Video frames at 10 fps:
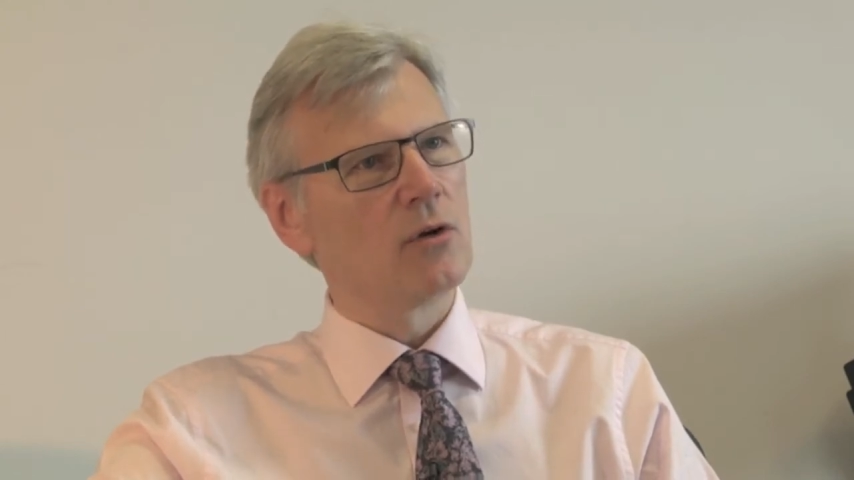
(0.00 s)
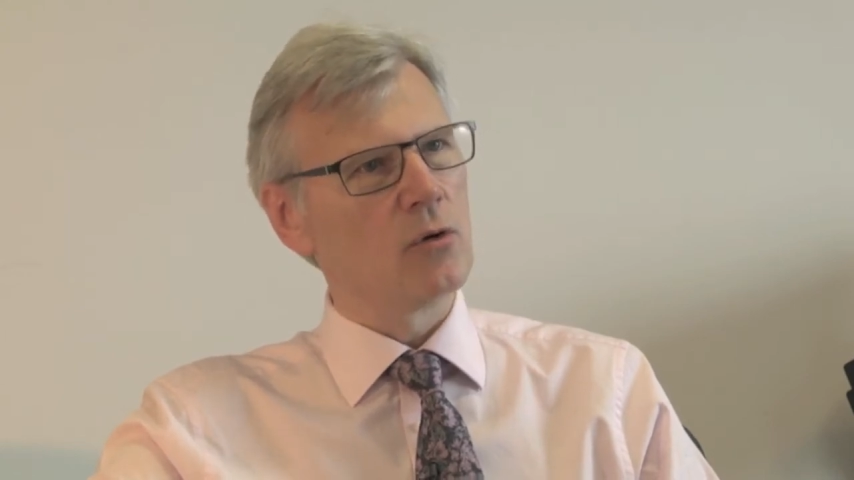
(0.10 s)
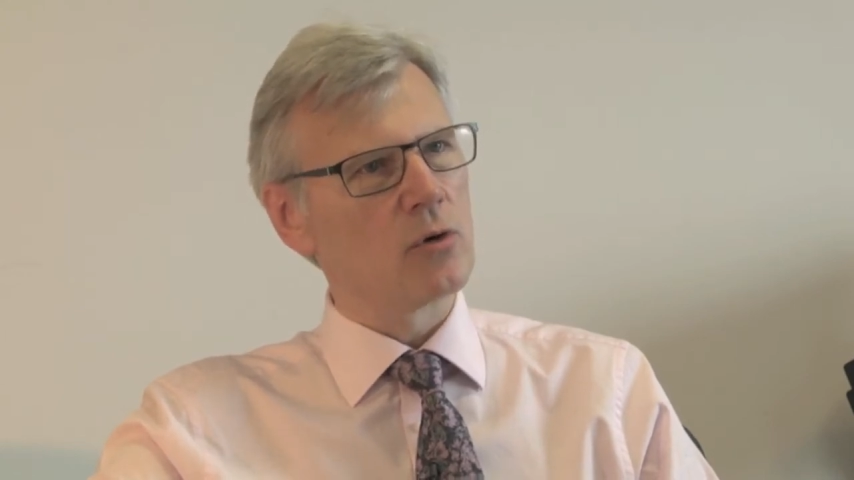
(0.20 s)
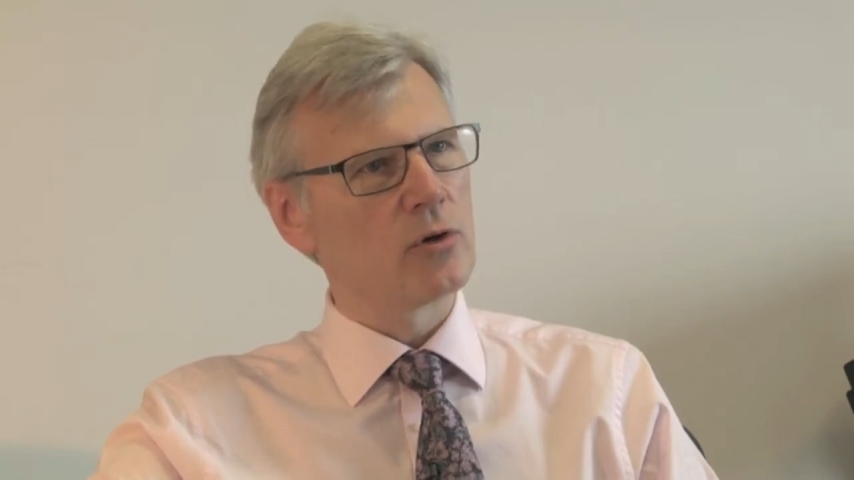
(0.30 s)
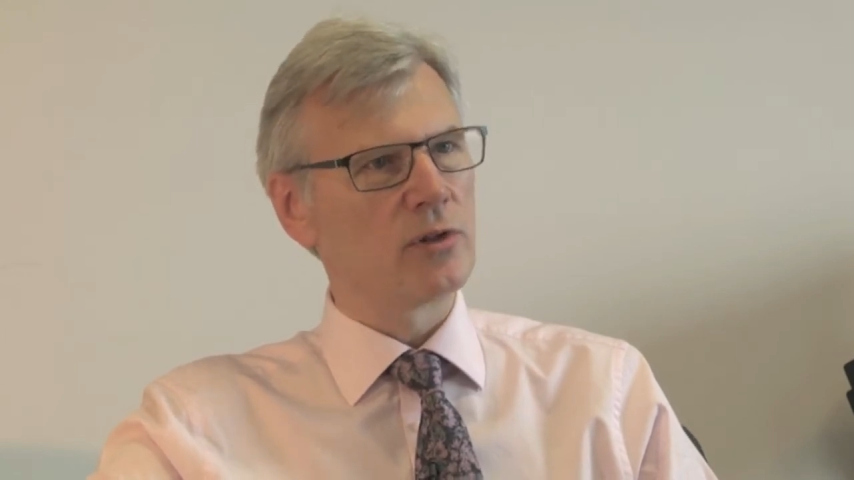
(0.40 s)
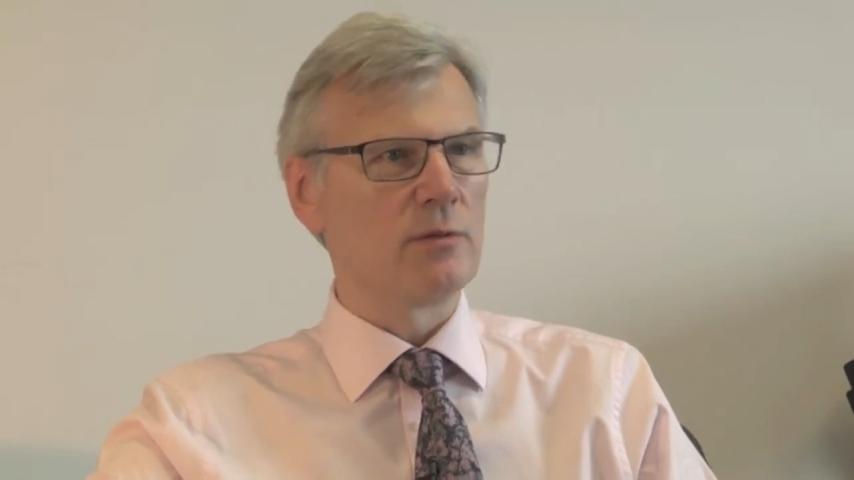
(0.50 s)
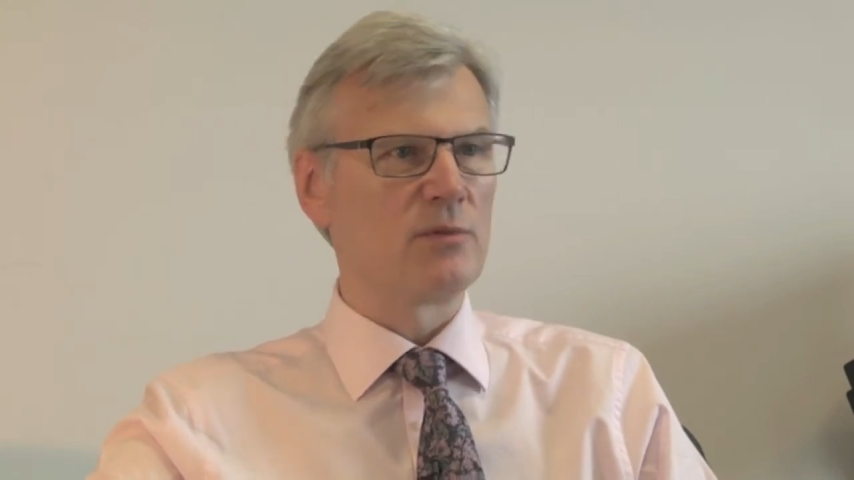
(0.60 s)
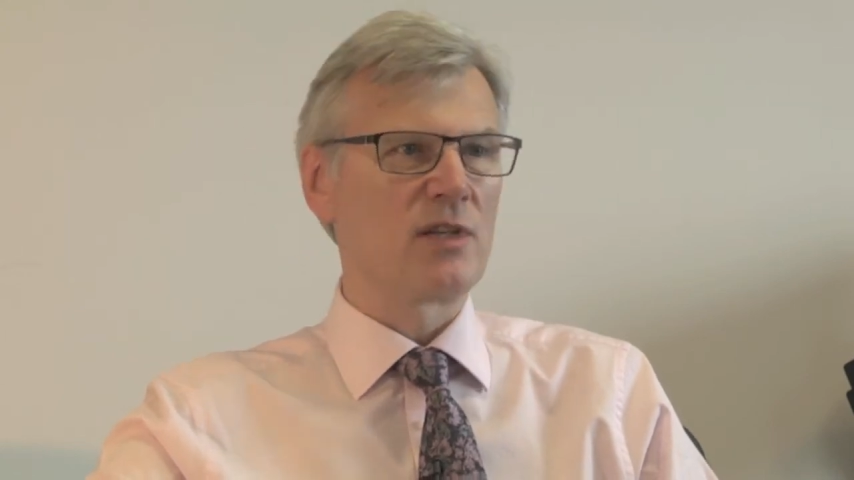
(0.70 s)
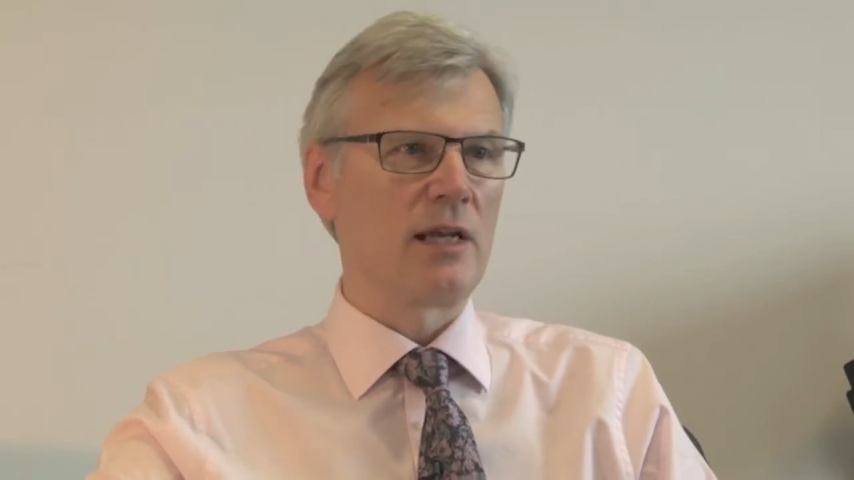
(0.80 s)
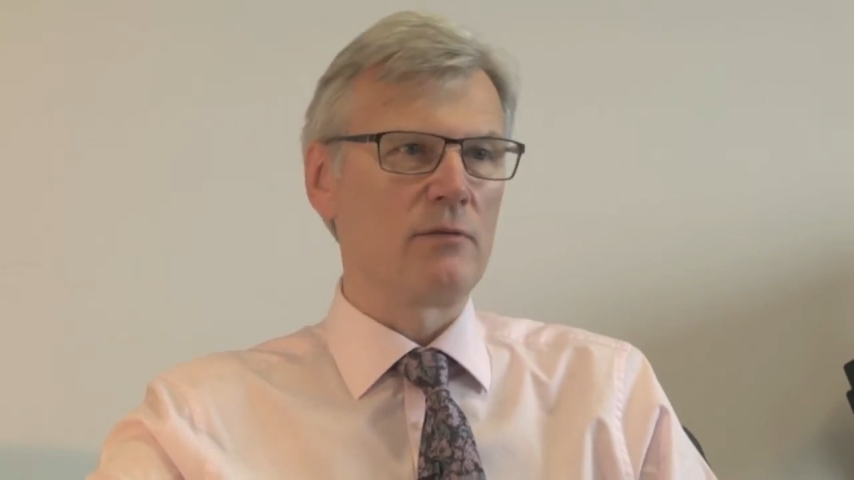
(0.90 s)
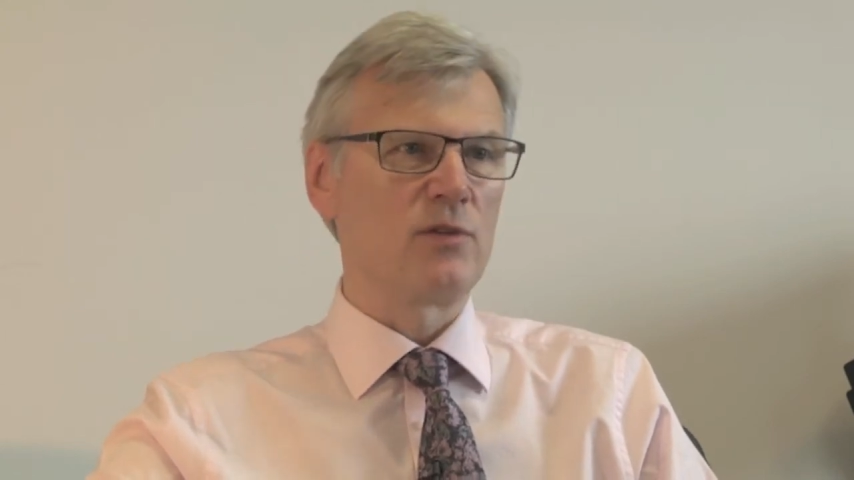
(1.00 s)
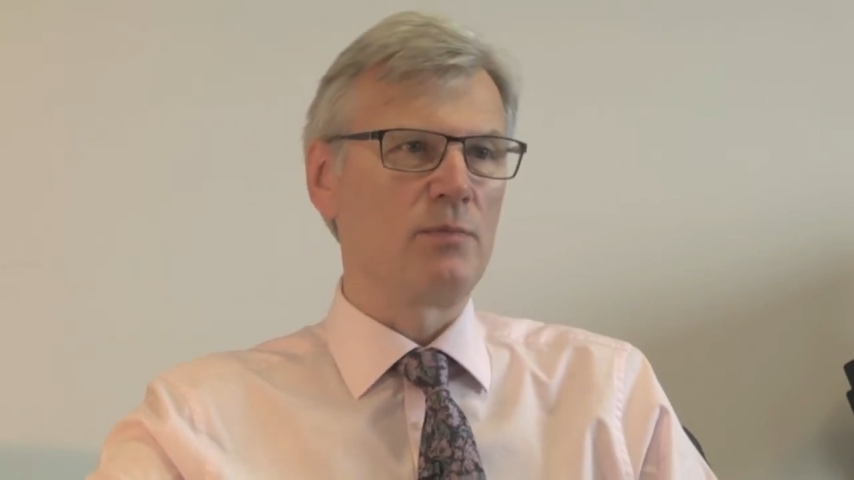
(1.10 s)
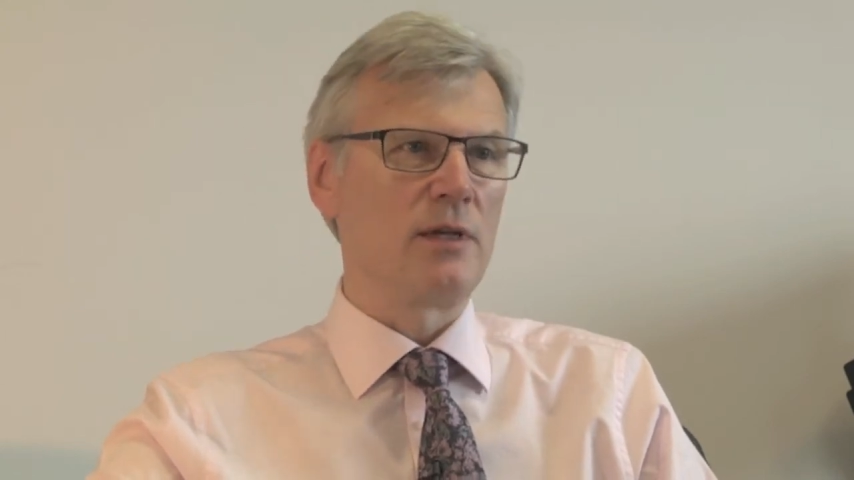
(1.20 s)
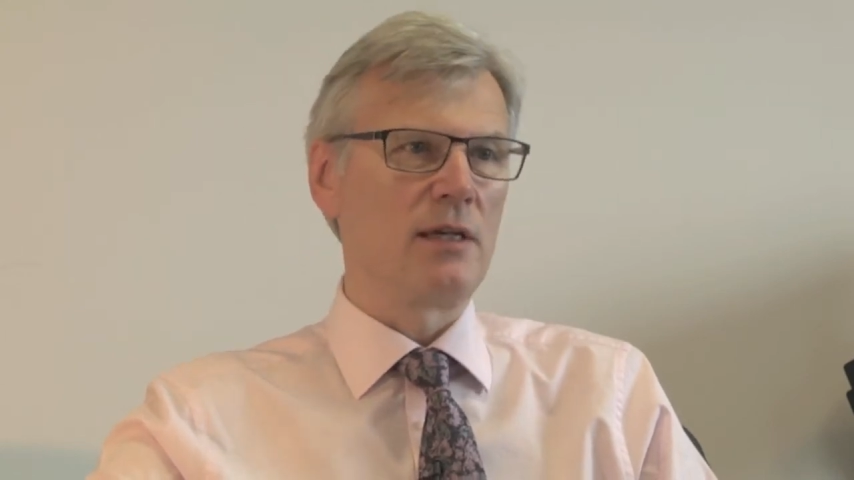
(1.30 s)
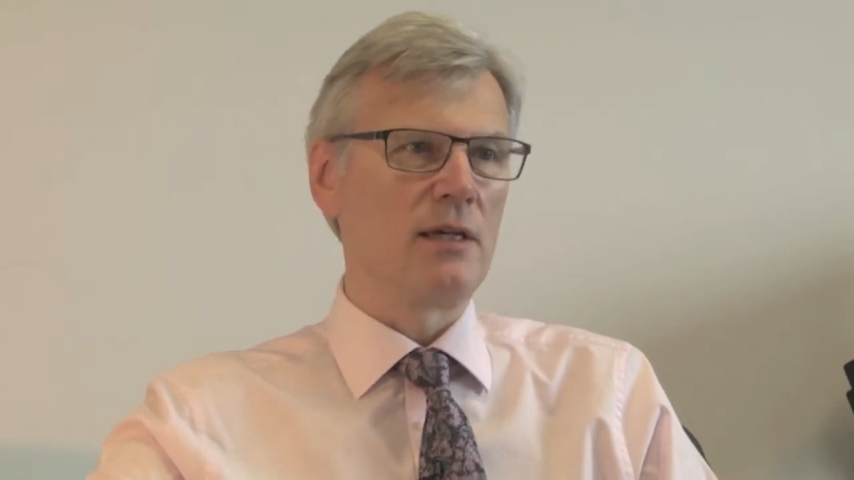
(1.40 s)
or could themselves
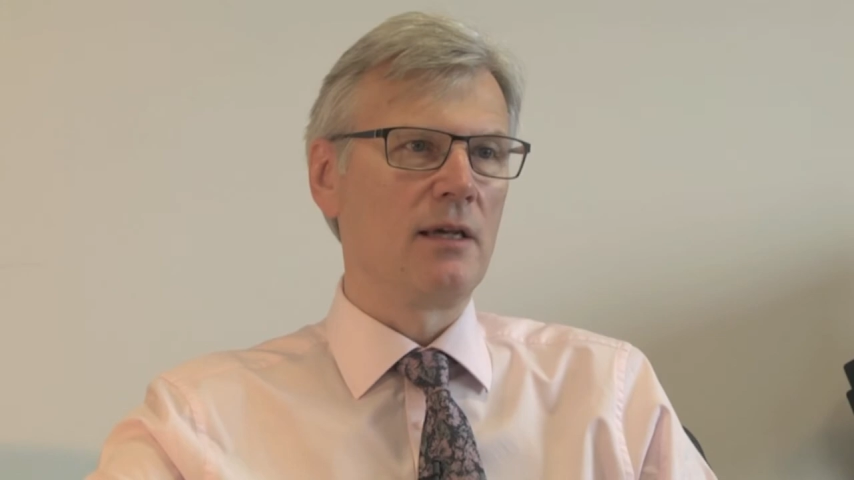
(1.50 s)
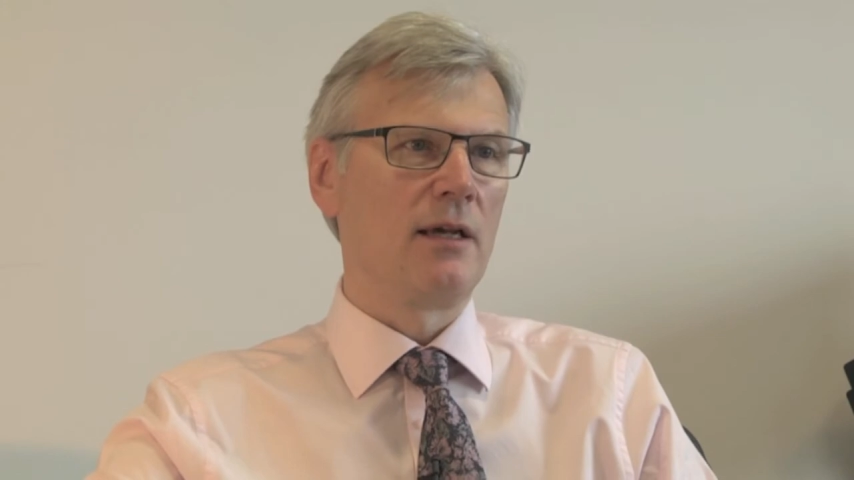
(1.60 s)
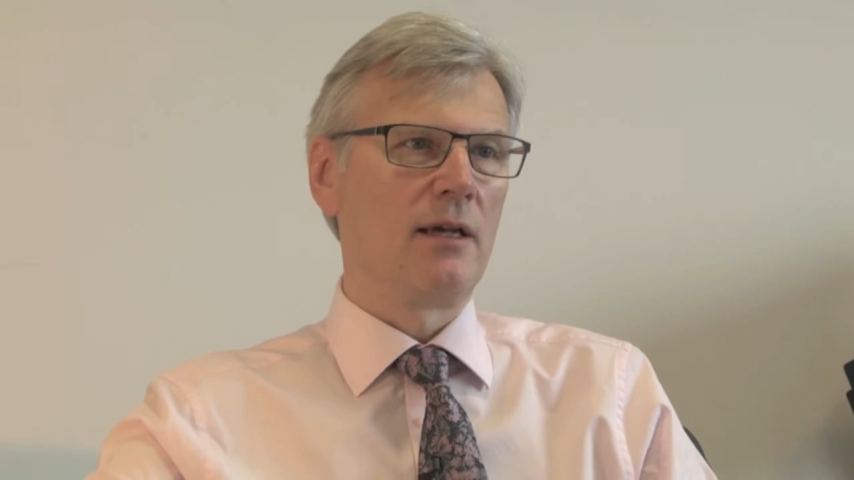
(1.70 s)
be